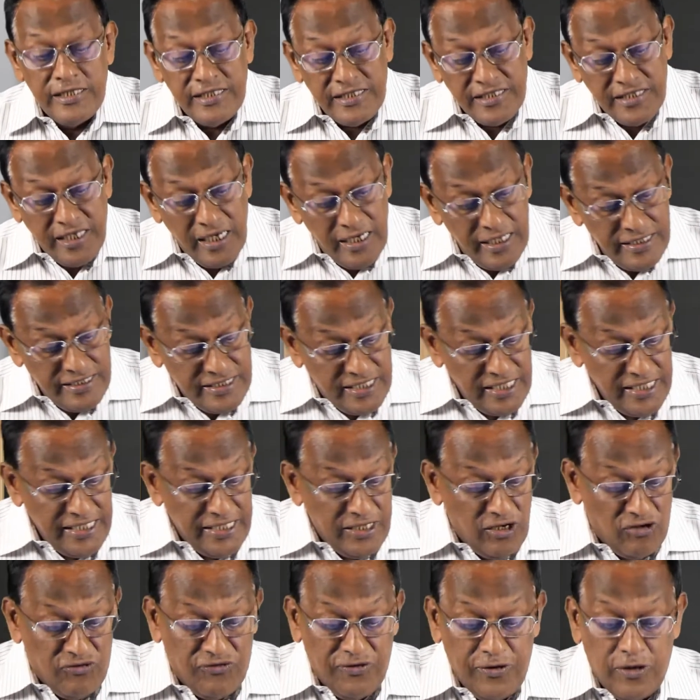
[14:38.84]

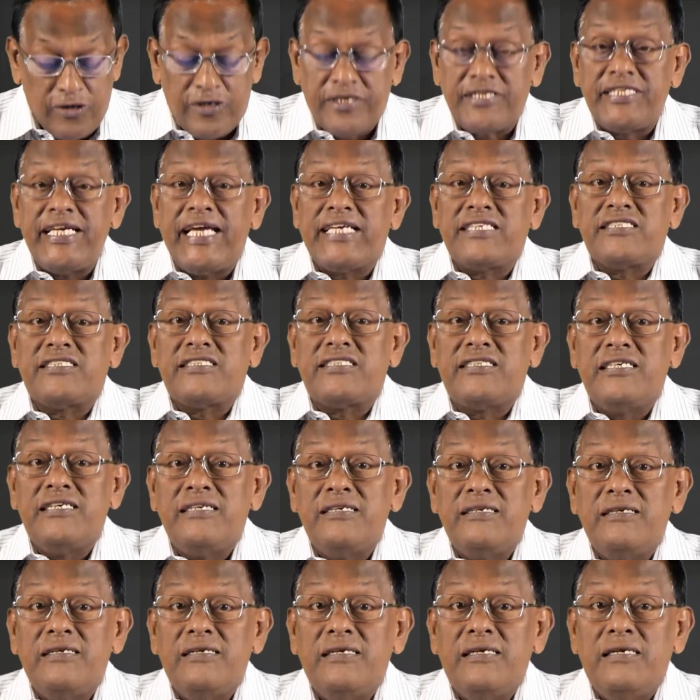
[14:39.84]
30 of your text.
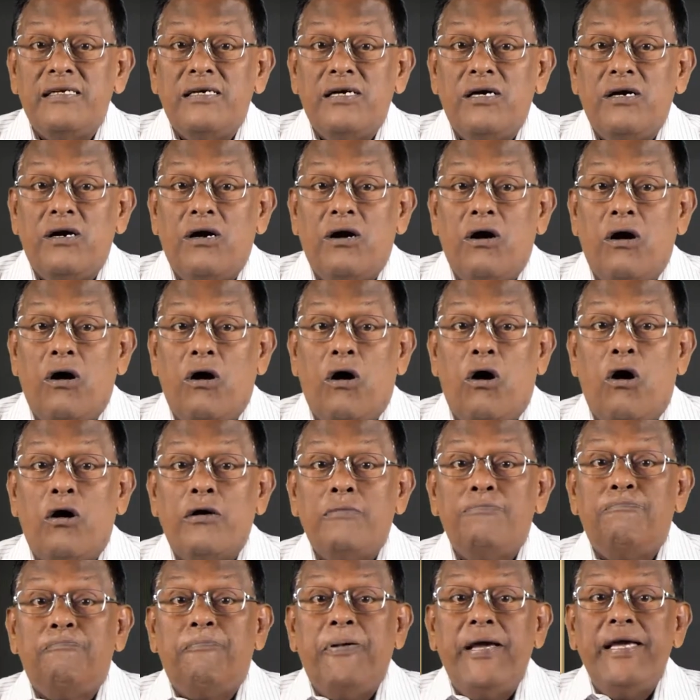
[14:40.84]

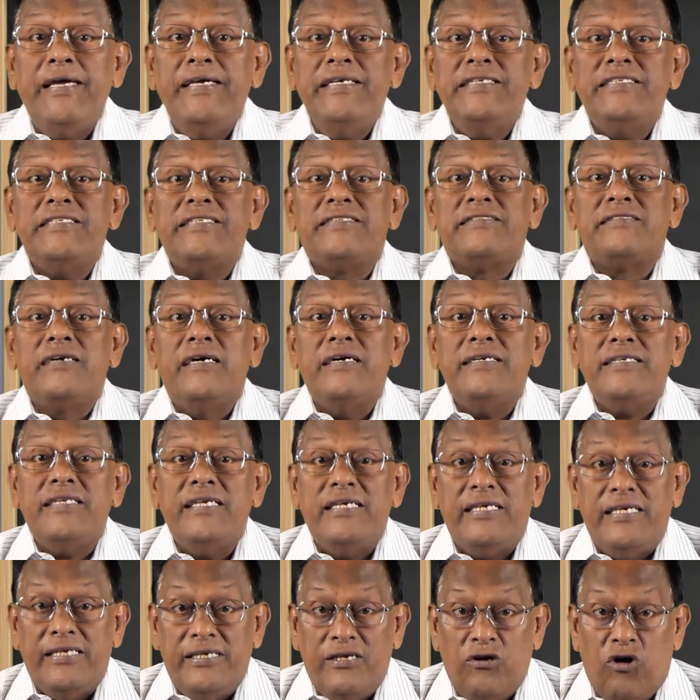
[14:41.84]
On page
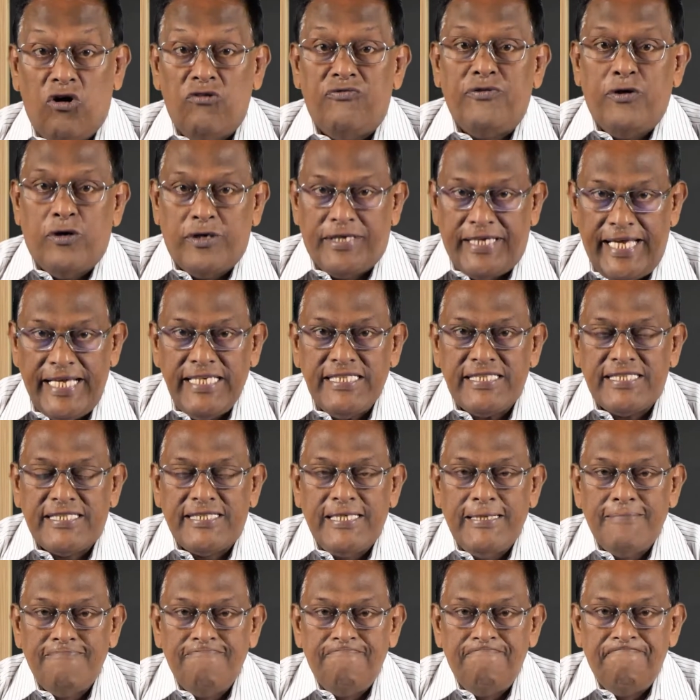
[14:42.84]
30 of your
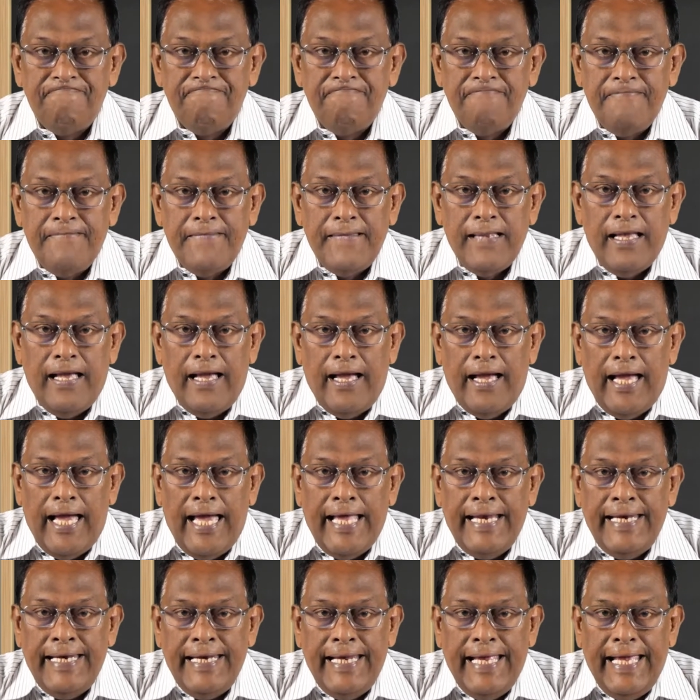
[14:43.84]
text,
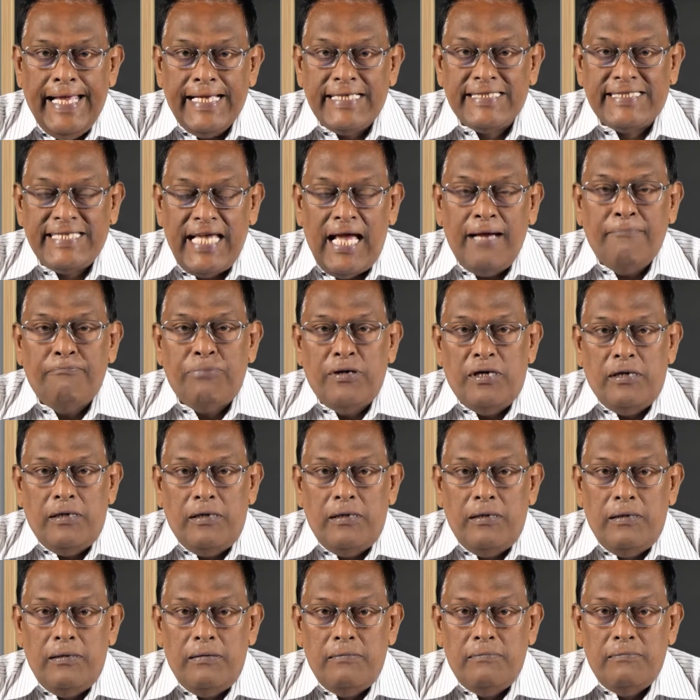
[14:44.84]
an example
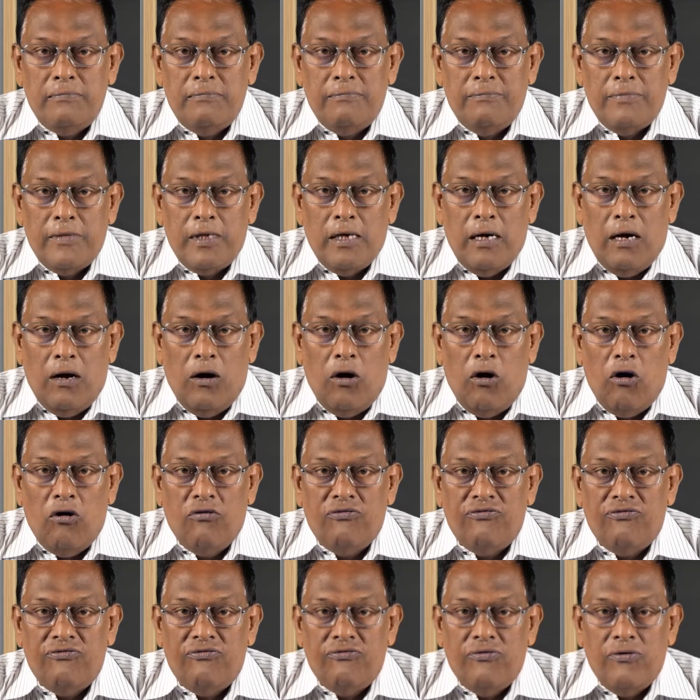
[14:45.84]

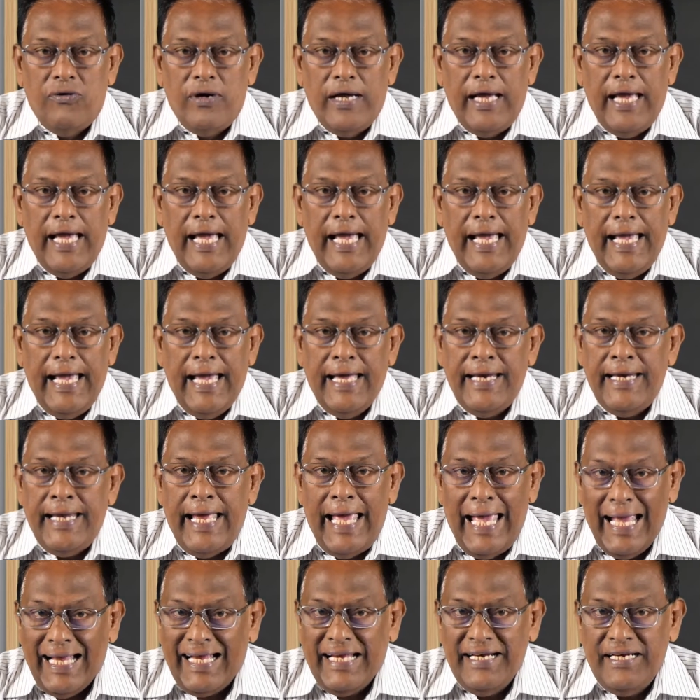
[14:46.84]
of
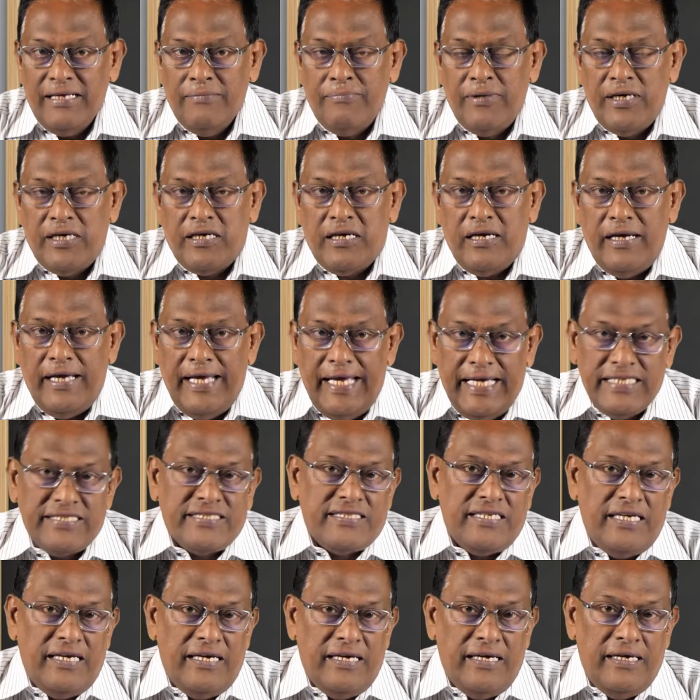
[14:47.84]
an academic
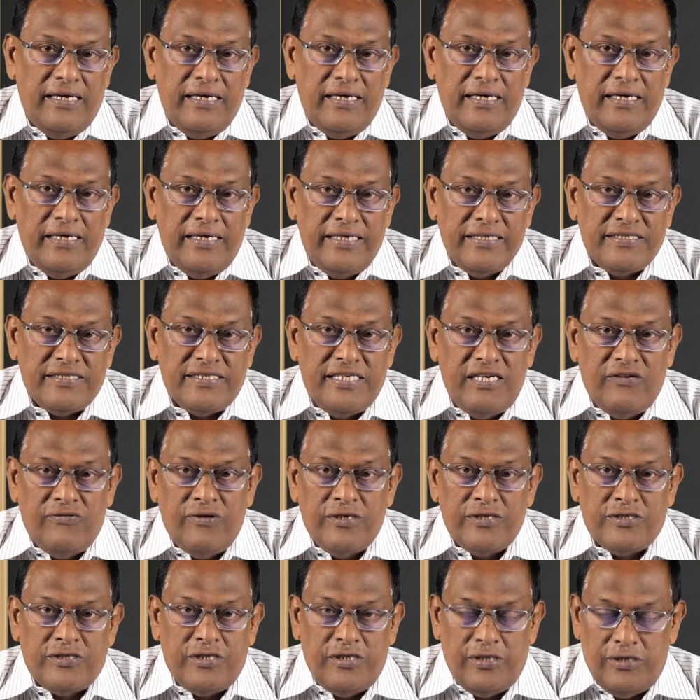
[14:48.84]
essay is
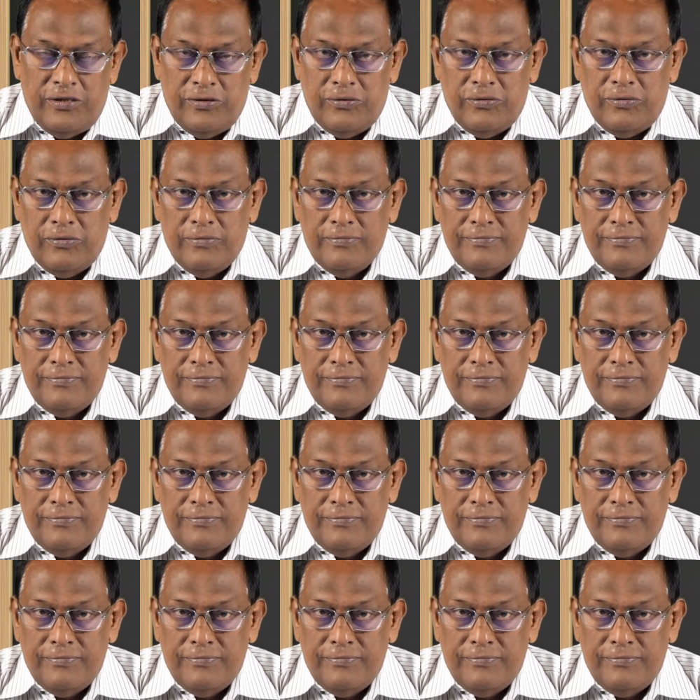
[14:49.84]
given to you.